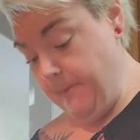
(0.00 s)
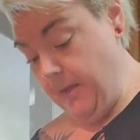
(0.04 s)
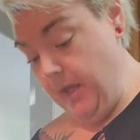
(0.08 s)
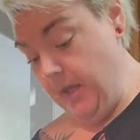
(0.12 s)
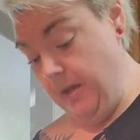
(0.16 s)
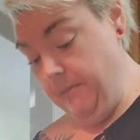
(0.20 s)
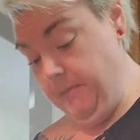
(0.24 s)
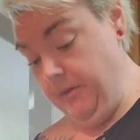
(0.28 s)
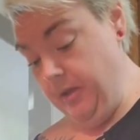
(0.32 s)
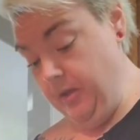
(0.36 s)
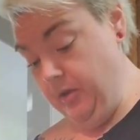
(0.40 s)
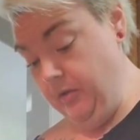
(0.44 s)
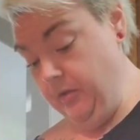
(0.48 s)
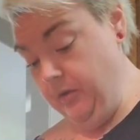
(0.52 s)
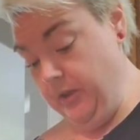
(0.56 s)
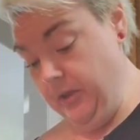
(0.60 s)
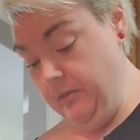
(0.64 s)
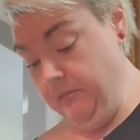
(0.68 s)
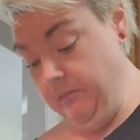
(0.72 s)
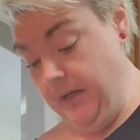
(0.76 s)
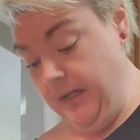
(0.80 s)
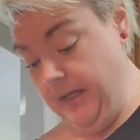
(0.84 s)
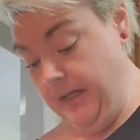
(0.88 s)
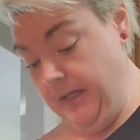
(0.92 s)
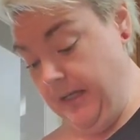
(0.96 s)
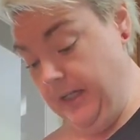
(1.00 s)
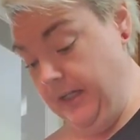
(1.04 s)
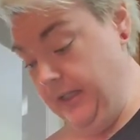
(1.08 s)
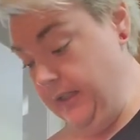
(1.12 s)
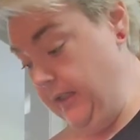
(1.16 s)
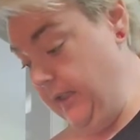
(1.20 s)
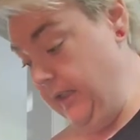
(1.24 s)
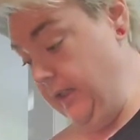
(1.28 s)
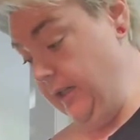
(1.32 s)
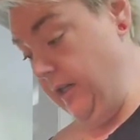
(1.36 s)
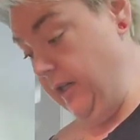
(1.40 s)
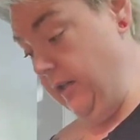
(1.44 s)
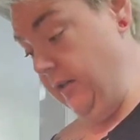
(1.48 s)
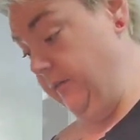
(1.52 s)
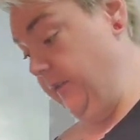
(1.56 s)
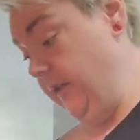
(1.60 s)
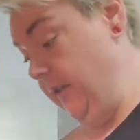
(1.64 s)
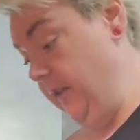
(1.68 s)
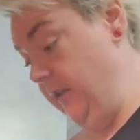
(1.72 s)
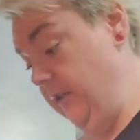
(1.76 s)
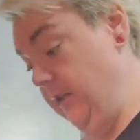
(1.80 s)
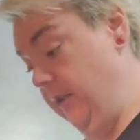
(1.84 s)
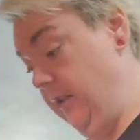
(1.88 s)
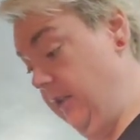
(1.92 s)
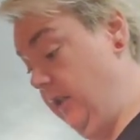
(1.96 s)
I mean, you can make anything out of
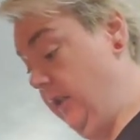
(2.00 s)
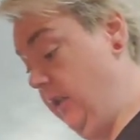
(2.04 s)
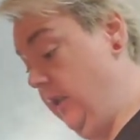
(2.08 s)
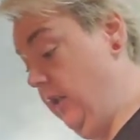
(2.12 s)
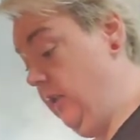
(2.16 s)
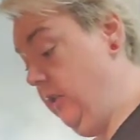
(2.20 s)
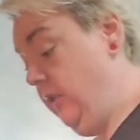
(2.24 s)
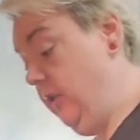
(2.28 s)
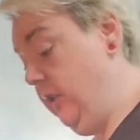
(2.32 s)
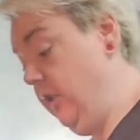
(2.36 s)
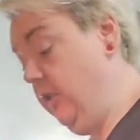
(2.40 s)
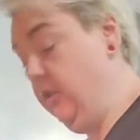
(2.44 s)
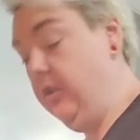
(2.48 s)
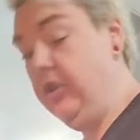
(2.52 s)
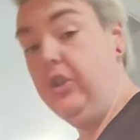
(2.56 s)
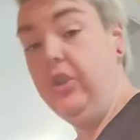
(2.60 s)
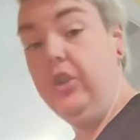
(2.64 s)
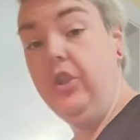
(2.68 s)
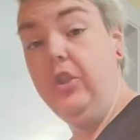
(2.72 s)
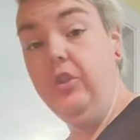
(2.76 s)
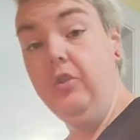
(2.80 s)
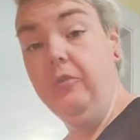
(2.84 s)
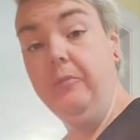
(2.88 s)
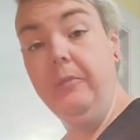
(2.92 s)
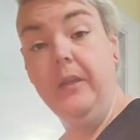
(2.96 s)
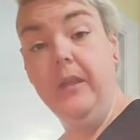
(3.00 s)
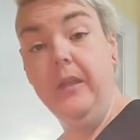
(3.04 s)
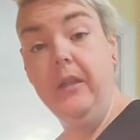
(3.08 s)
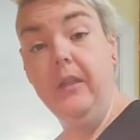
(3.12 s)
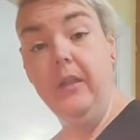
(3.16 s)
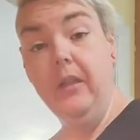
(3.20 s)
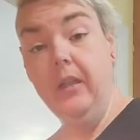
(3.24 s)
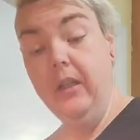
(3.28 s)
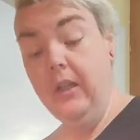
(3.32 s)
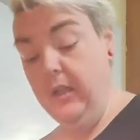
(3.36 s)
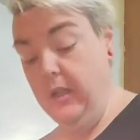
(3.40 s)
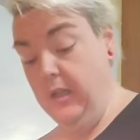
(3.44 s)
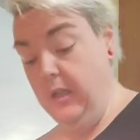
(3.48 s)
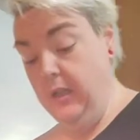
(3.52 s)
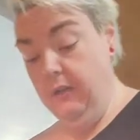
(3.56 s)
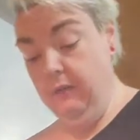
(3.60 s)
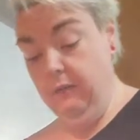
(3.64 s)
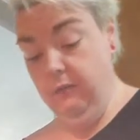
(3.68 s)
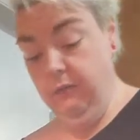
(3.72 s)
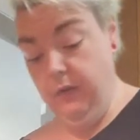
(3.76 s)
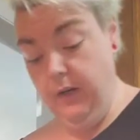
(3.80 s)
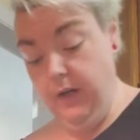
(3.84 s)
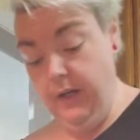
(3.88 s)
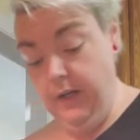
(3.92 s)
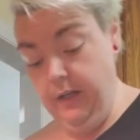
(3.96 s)
it. You can cube it,
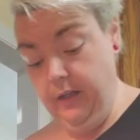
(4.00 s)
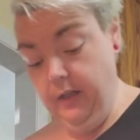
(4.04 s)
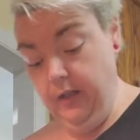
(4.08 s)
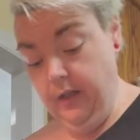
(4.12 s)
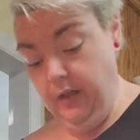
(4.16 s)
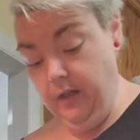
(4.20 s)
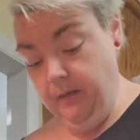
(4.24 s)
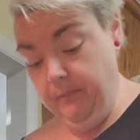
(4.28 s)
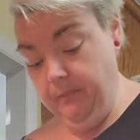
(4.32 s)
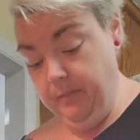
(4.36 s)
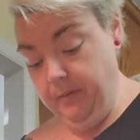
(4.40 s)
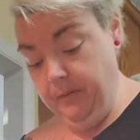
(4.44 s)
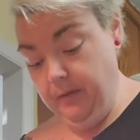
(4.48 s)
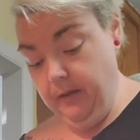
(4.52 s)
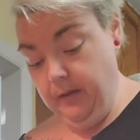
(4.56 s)
fry it up,